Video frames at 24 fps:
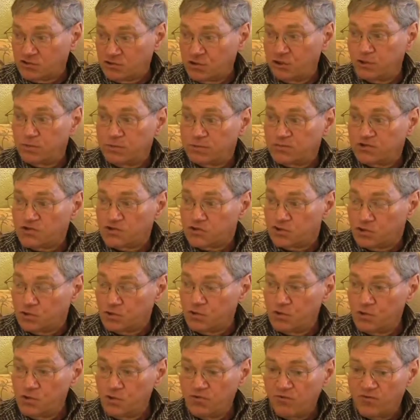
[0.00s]
troops
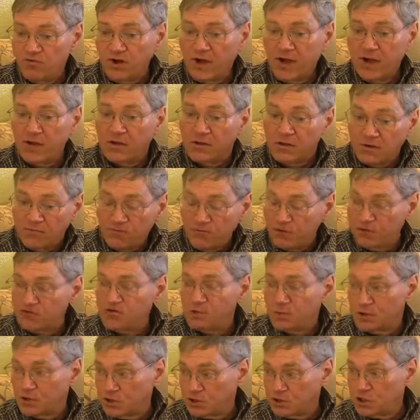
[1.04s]
to fight in the
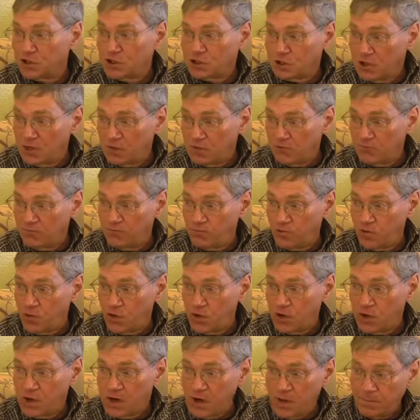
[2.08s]
first Persian Gulf
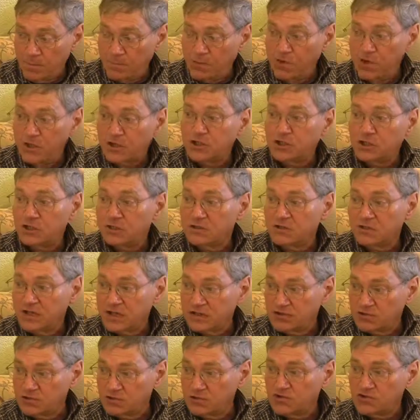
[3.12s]
War, Operation
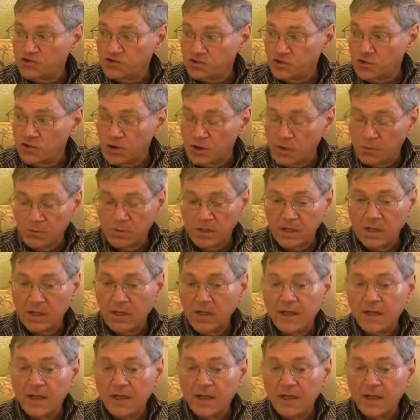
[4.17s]
Desert Storm.